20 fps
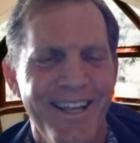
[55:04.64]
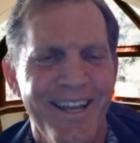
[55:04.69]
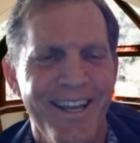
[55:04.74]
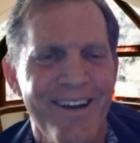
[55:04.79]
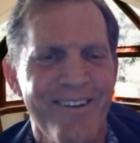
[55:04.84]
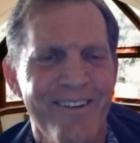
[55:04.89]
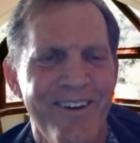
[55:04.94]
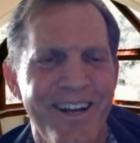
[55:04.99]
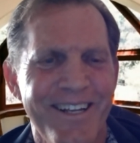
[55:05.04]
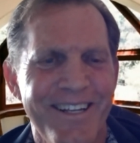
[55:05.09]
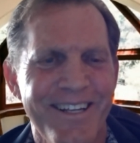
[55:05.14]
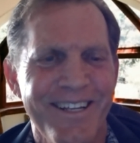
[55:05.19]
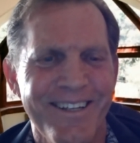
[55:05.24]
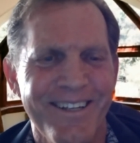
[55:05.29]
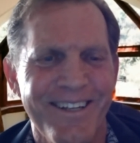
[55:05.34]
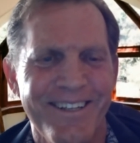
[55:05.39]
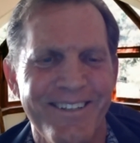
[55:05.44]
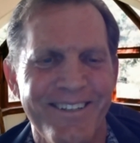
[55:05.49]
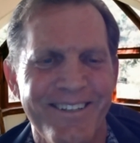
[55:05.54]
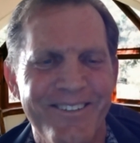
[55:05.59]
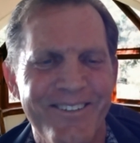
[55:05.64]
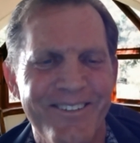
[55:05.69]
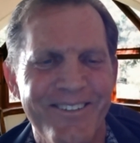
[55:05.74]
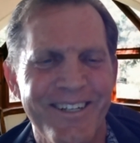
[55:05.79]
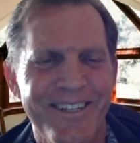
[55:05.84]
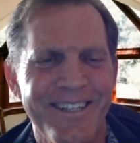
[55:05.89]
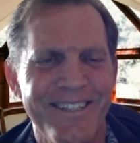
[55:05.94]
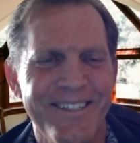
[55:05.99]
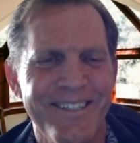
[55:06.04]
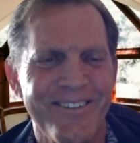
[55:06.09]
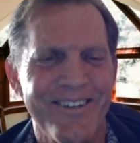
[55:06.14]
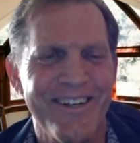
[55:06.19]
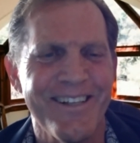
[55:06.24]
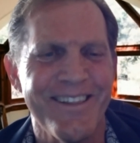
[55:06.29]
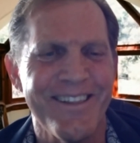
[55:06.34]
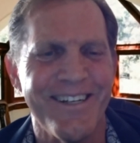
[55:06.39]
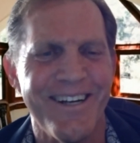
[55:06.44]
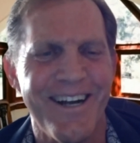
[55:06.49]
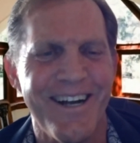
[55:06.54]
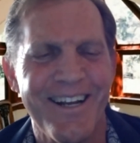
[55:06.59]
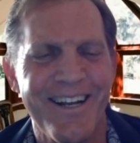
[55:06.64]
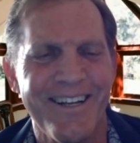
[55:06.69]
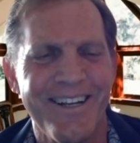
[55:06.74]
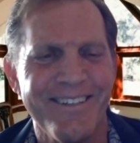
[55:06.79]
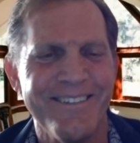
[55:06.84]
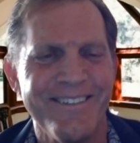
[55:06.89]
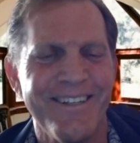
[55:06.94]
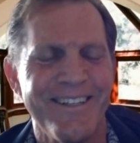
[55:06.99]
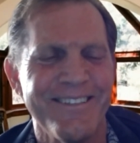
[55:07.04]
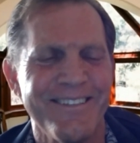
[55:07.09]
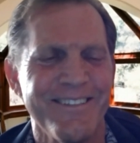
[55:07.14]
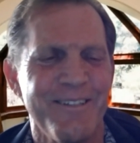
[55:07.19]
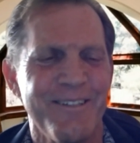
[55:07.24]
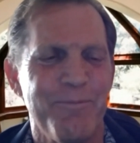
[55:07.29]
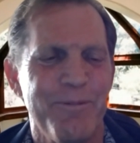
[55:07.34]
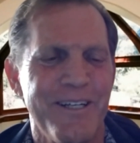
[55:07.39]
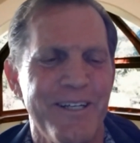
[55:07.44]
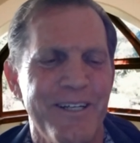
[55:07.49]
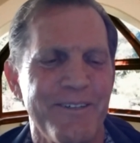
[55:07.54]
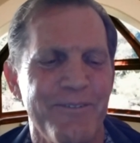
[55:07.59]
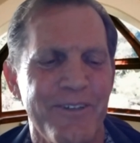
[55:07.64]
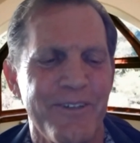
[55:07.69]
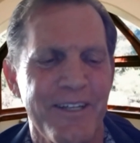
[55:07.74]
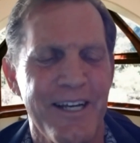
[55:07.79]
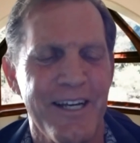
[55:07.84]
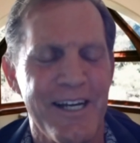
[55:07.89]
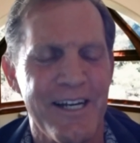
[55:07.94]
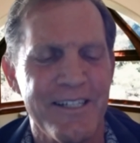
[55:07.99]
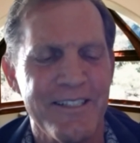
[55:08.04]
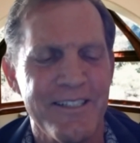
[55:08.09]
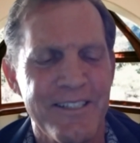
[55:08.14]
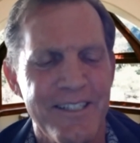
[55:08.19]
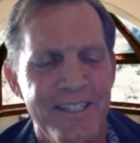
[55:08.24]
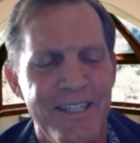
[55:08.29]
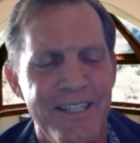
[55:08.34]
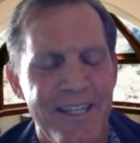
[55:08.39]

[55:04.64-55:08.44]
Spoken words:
Yeah, who cut you out there? I had a nice little plug for Cash.